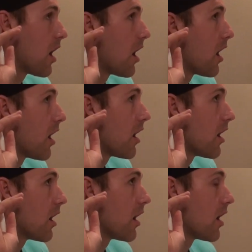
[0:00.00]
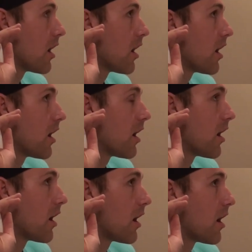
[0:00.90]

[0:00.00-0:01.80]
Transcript: [no speech]